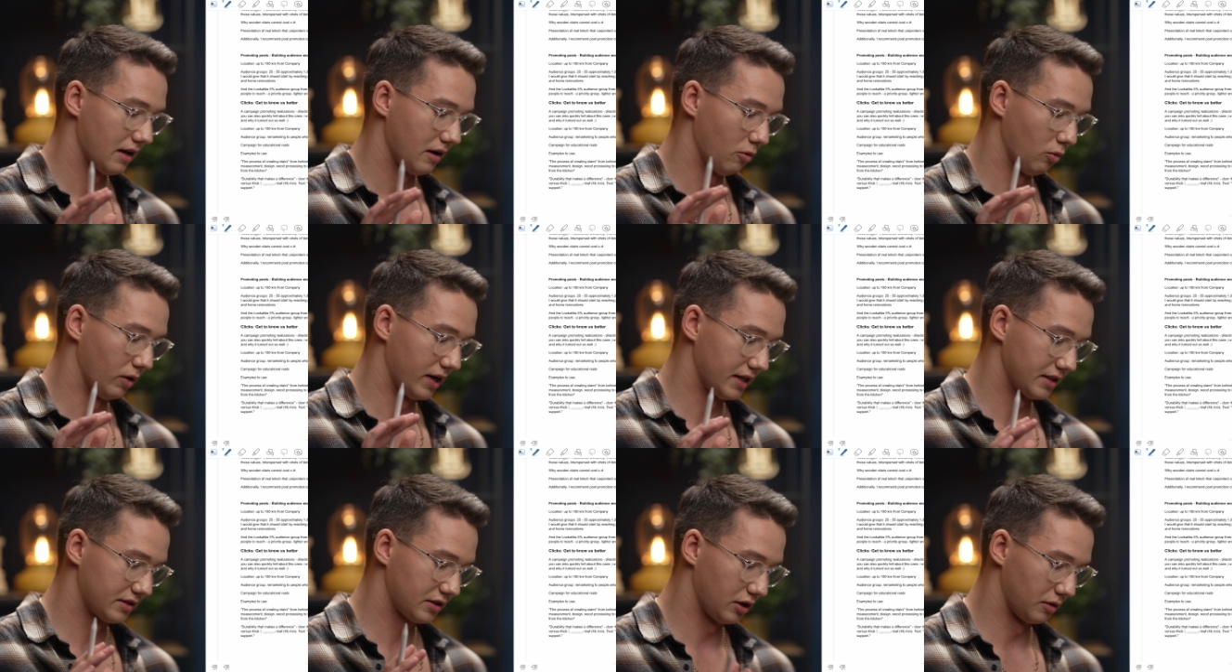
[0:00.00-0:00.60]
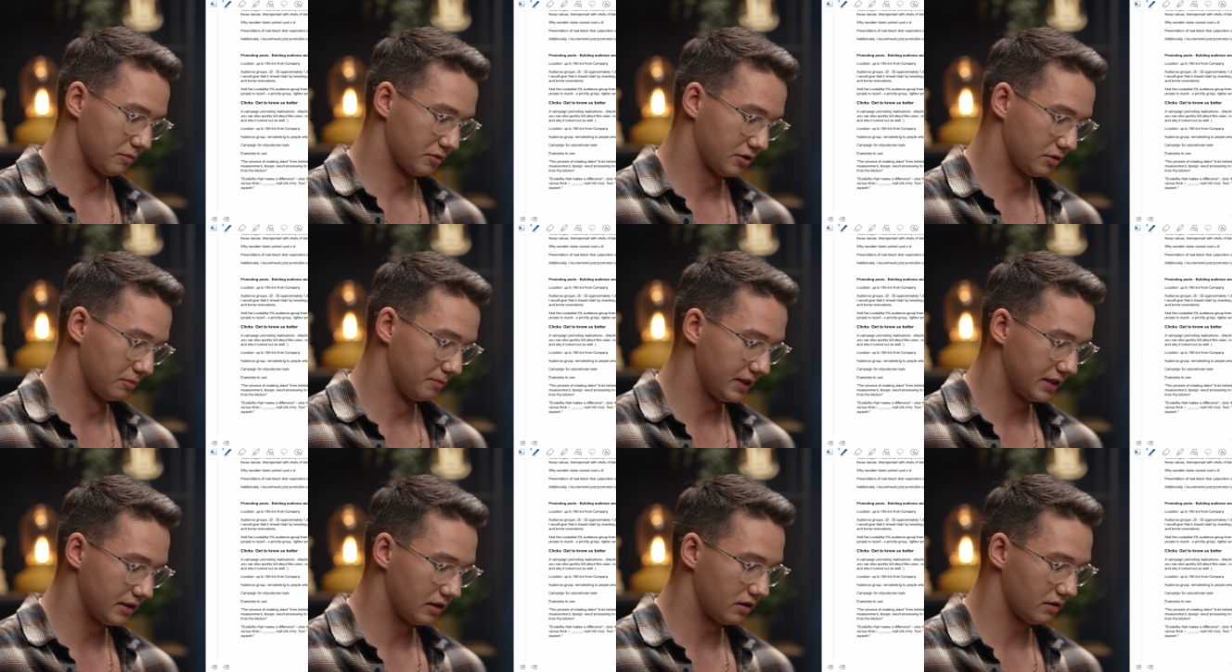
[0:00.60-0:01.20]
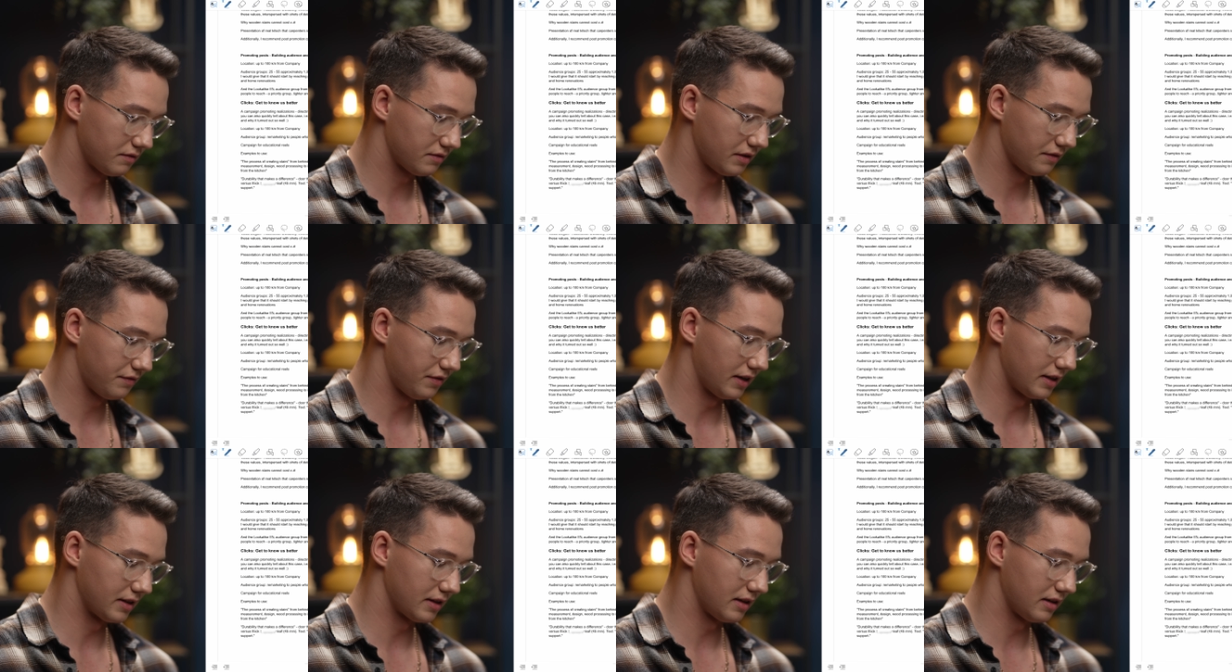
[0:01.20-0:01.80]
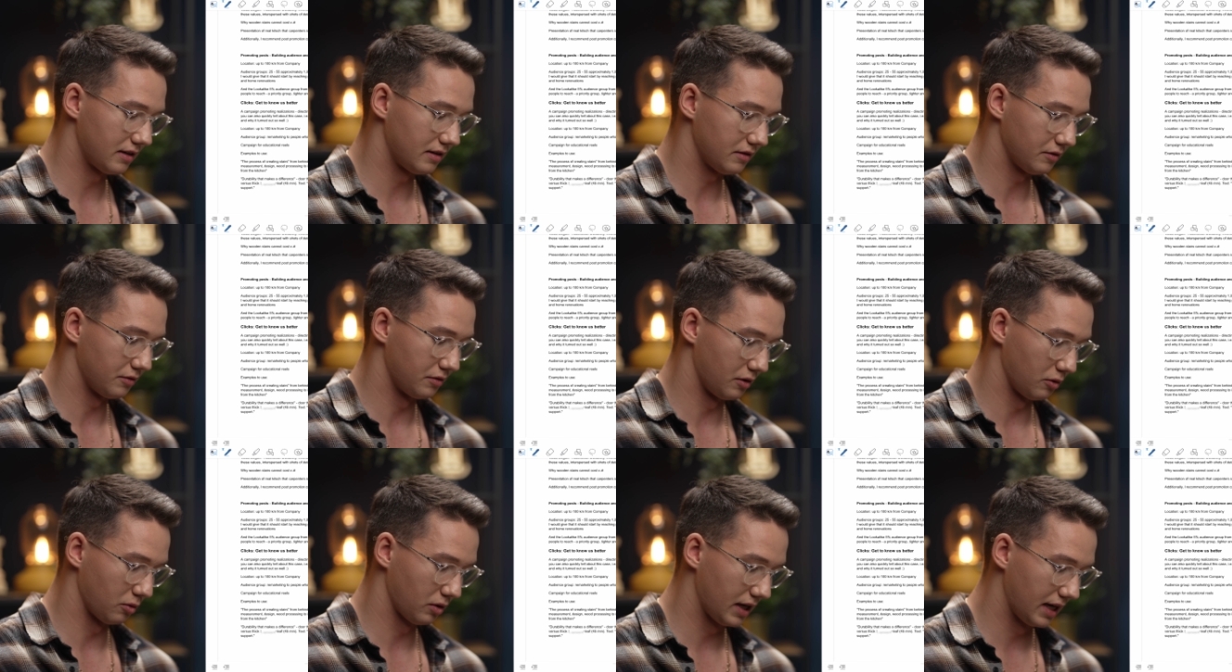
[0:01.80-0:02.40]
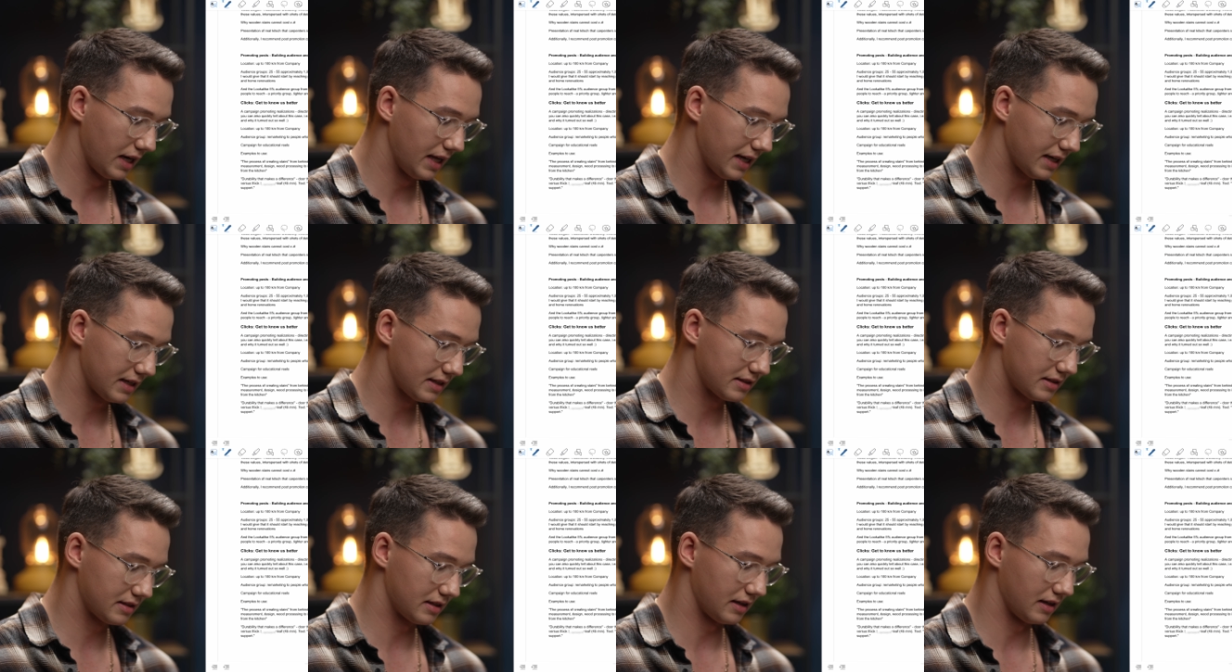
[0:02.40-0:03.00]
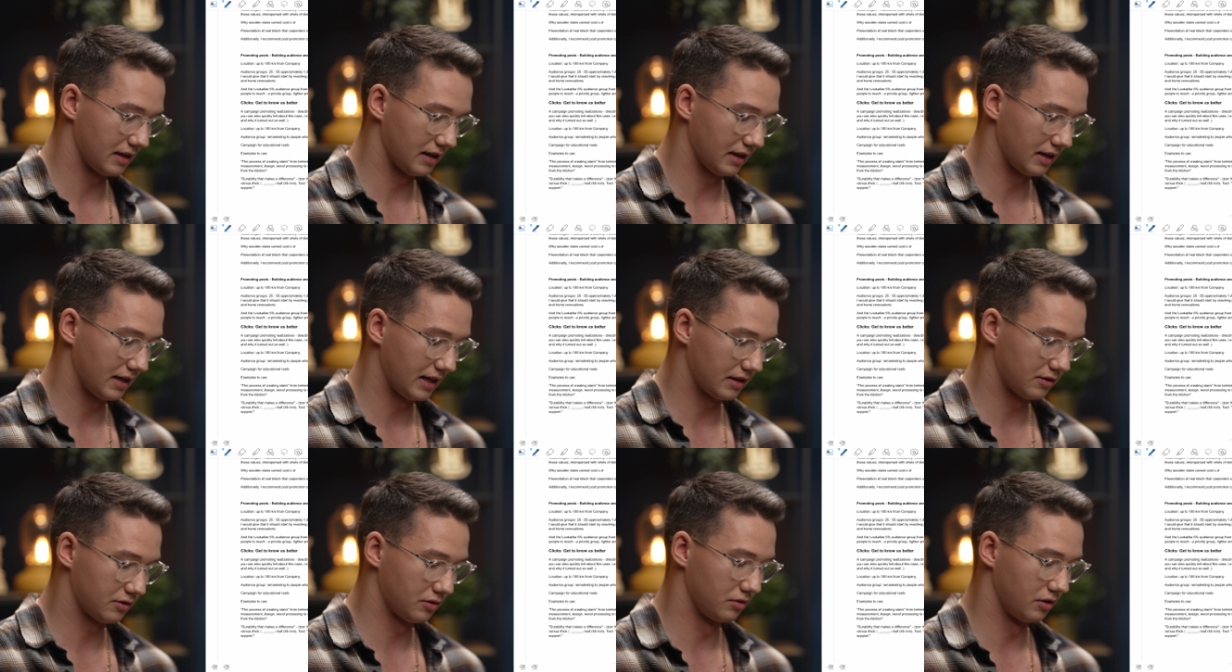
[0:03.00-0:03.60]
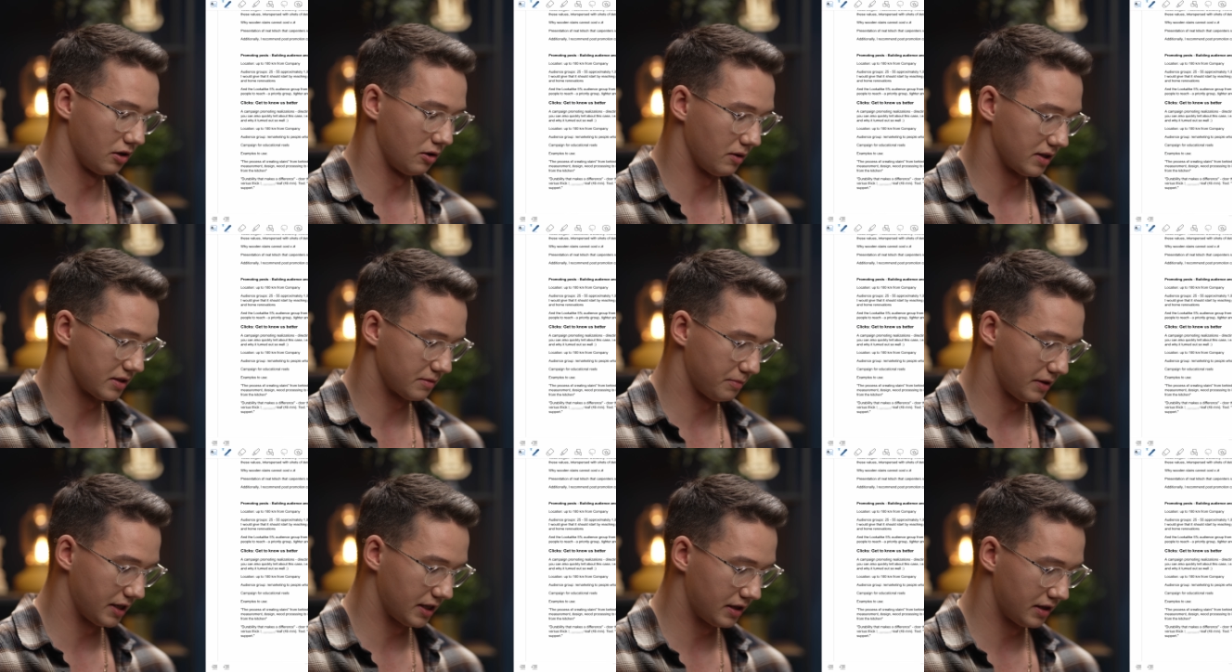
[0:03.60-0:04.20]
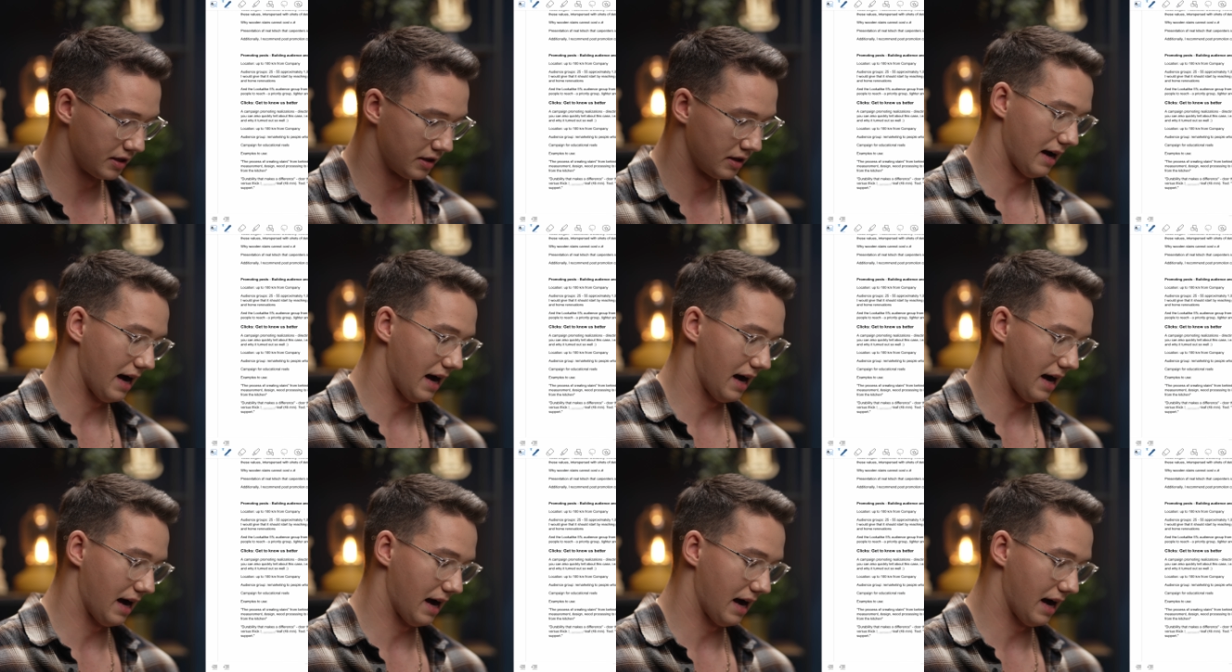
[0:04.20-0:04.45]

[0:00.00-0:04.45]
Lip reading: when it comes to middle of the funnel, clicks, get to know us better.